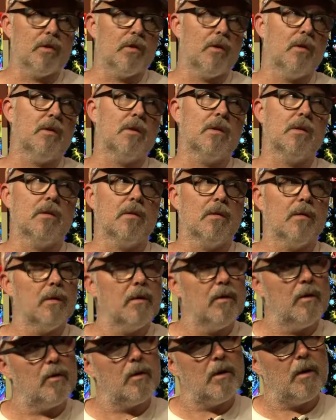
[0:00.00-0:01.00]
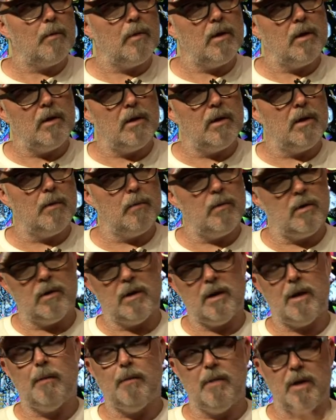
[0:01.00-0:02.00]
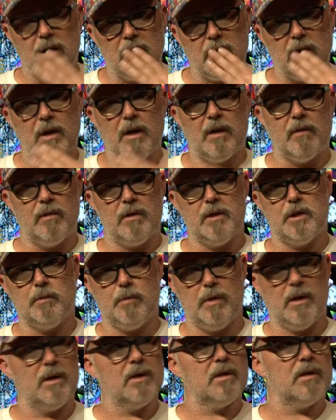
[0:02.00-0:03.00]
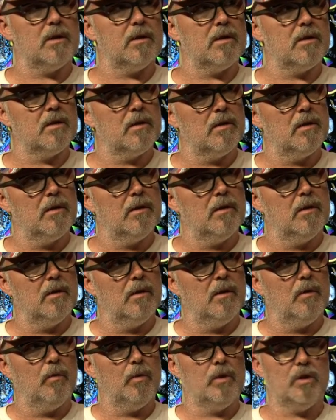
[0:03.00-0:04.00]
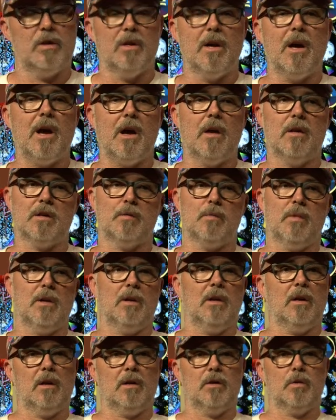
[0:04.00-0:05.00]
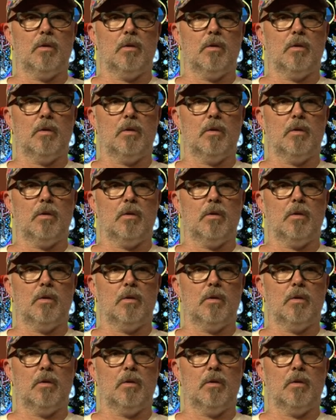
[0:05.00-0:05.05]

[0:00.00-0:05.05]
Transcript: so I just, you know, come in come in and out of these spaces. Yeah. Which now has been like